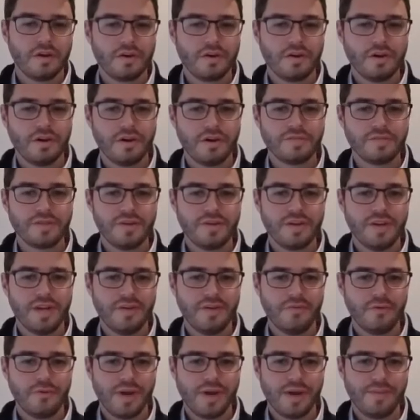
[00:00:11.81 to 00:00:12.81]
Good afternoon,
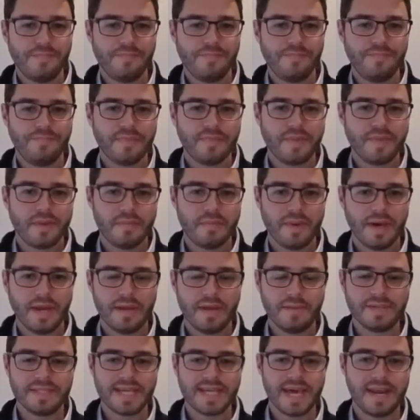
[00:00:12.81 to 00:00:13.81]
everyone. My
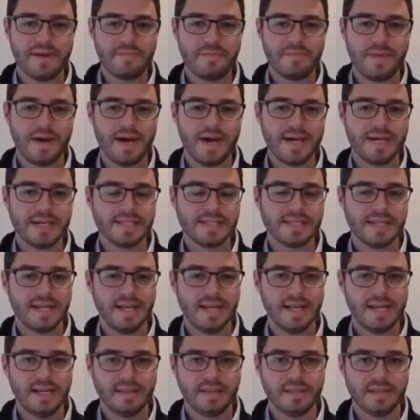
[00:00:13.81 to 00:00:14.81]
name is Adam Myers, and
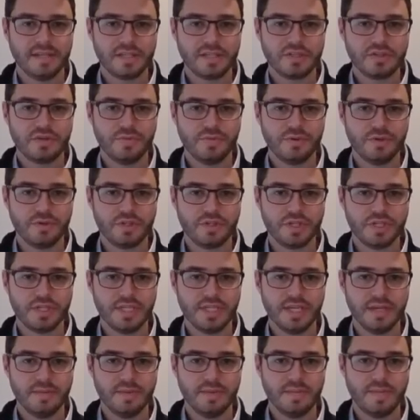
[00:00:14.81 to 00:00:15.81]
I lead the distribution
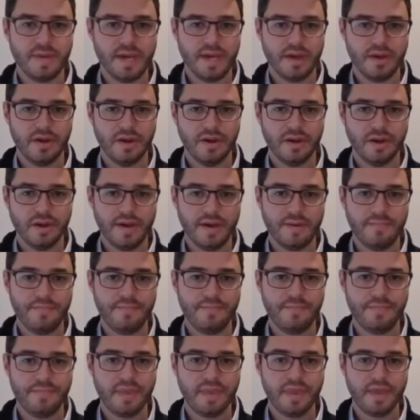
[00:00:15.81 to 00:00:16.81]
team at Pengana.
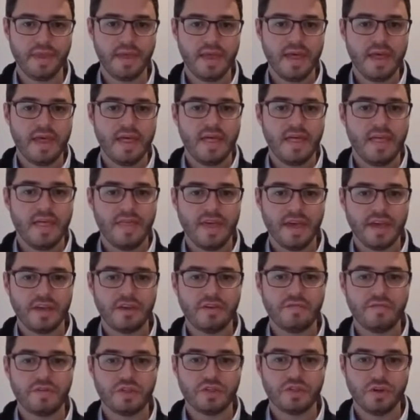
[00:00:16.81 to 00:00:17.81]
Thank
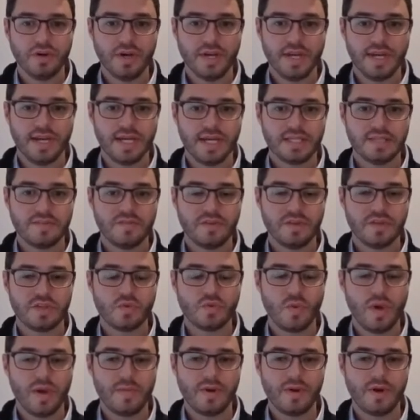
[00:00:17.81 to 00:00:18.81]
you for joining us for this
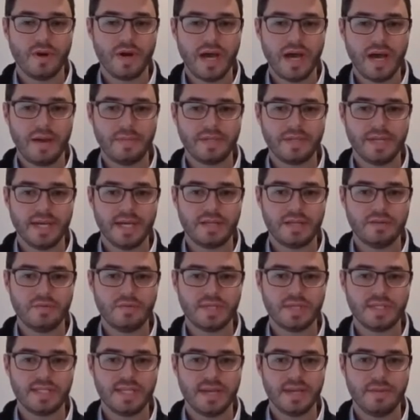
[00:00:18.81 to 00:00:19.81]
webinar update
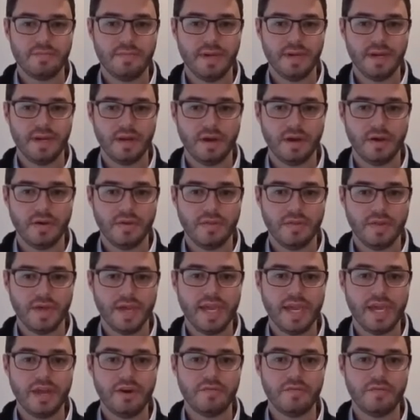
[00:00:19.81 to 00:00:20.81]
with Seb Beloe, the
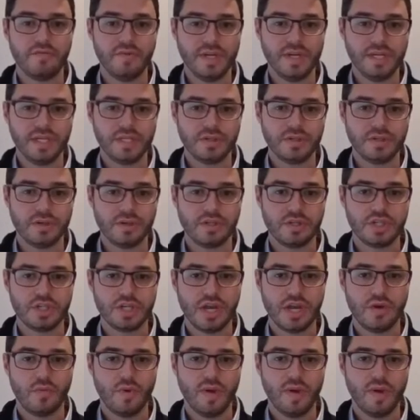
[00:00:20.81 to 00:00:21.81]
Head of Research
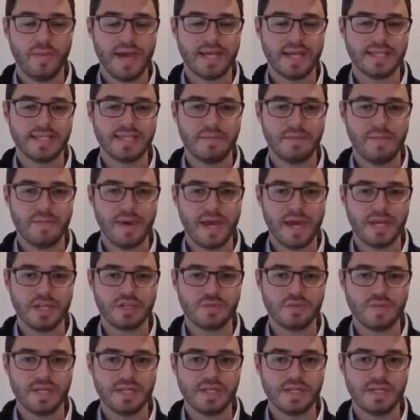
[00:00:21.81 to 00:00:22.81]
at WHEB Asset
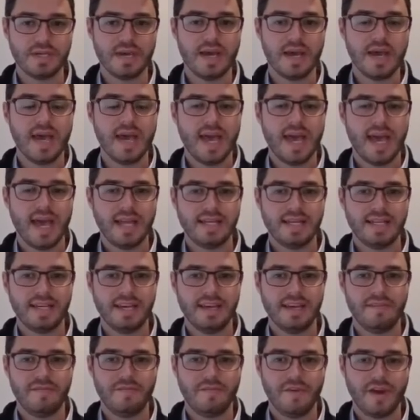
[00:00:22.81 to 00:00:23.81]
Management, and
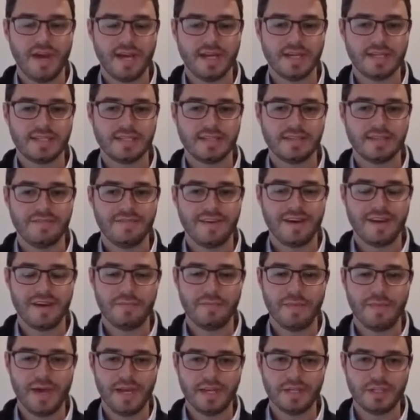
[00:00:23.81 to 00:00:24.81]
Ted Franks, the
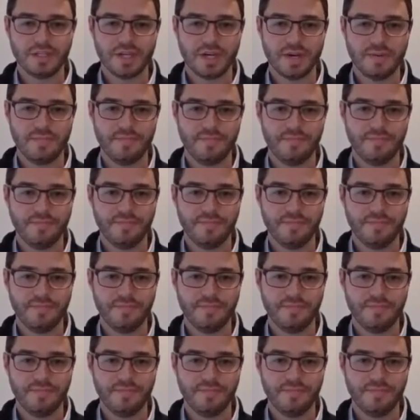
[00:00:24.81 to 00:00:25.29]
Fund Manager.